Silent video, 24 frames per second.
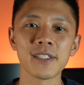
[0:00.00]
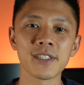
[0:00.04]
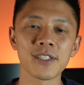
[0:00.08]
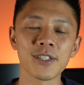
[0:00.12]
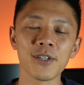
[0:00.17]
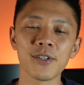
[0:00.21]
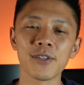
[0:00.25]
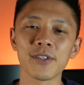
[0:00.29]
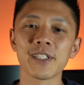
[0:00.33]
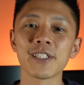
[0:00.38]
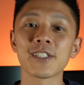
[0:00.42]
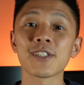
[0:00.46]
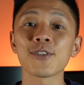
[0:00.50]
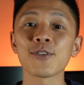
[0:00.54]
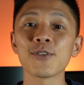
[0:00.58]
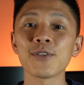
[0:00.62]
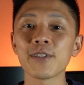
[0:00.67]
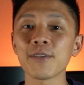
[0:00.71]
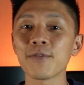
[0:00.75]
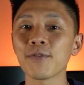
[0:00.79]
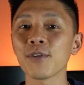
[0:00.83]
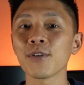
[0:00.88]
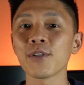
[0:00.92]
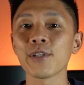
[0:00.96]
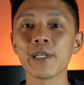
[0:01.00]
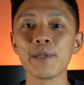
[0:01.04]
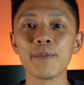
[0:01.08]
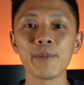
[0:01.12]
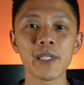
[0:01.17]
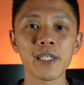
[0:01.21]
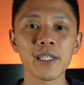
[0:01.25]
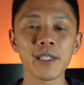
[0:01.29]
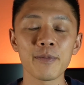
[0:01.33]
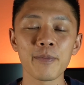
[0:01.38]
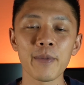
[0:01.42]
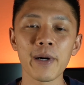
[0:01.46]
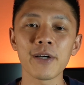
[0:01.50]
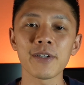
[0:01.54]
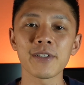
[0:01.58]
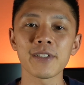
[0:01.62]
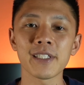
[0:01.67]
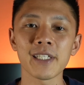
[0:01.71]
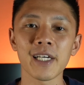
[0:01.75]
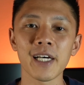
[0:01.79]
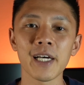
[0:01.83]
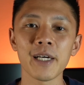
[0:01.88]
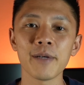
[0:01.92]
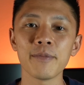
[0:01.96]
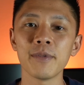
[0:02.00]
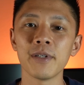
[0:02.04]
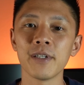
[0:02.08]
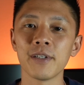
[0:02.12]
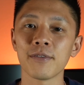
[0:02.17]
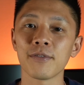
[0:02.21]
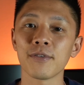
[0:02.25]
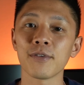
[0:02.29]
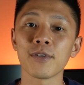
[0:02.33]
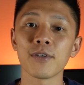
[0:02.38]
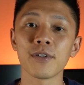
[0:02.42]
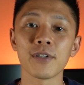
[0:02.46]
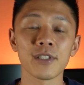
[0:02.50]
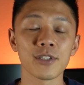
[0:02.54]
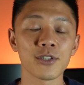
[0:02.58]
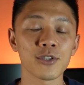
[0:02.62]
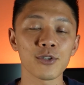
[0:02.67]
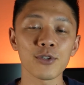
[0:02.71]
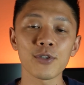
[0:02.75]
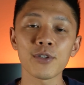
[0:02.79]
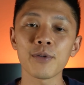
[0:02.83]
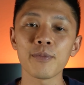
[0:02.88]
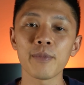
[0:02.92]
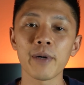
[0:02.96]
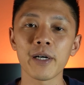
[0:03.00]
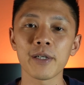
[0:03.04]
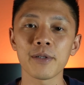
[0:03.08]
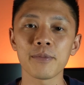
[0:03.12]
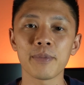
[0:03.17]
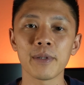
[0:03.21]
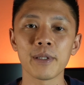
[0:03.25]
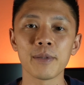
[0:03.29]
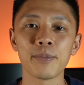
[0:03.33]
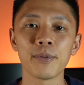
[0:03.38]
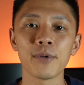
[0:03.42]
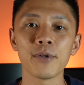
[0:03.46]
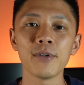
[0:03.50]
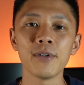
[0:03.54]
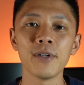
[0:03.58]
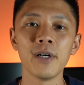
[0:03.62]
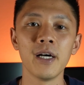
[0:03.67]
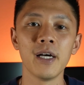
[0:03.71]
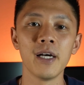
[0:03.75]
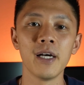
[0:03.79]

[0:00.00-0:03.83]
So this is only for a limited amount of time for a certain amount of people,